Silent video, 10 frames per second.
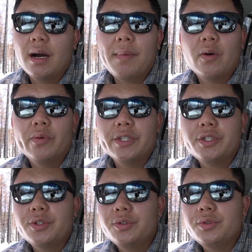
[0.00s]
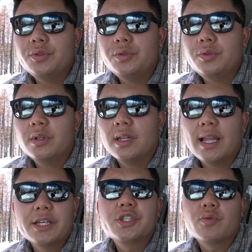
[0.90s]
I went to
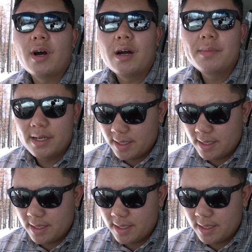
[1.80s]
Les Schwab.